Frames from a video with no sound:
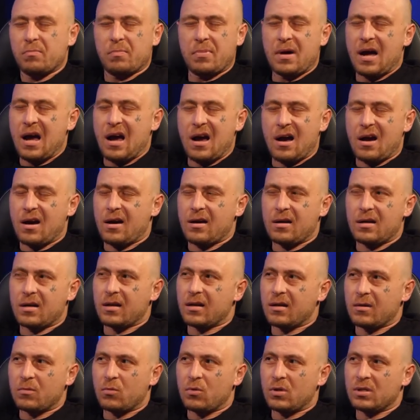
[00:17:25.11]
But
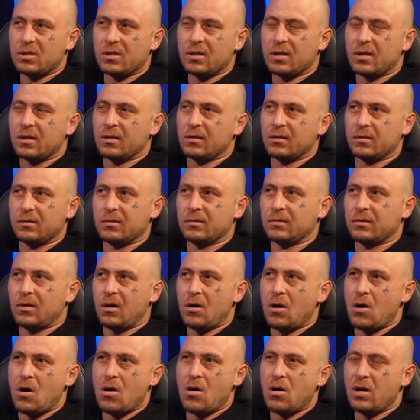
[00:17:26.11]
it wasn't,
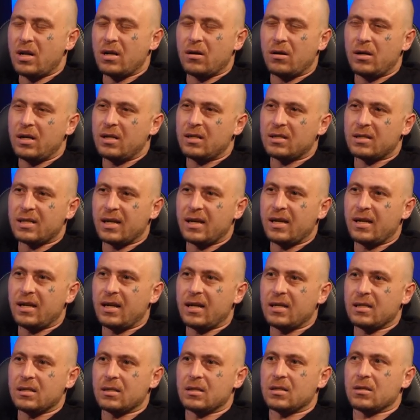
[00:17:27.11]
I didn't say
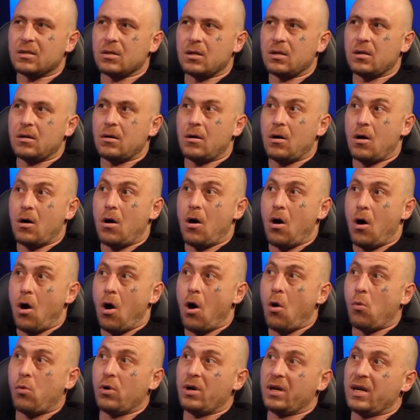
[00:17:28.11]
it as
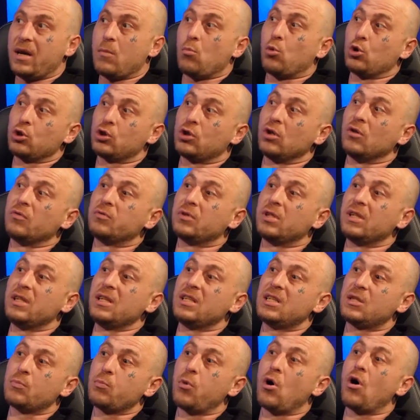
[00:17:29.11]
I want to get myself to
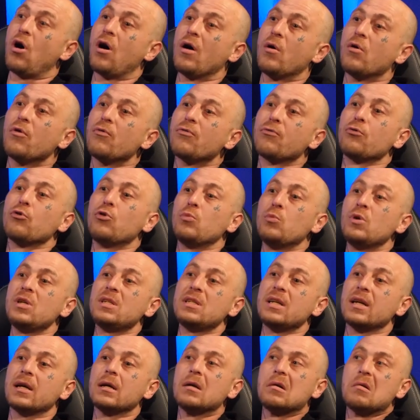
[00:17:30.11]
this spot through
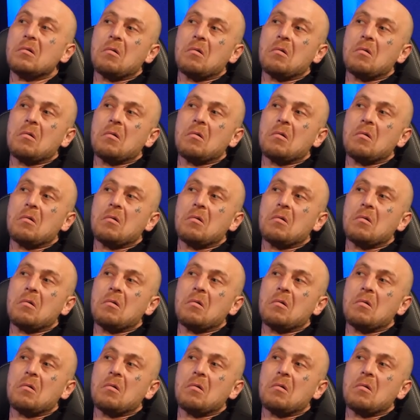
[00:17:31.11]
music.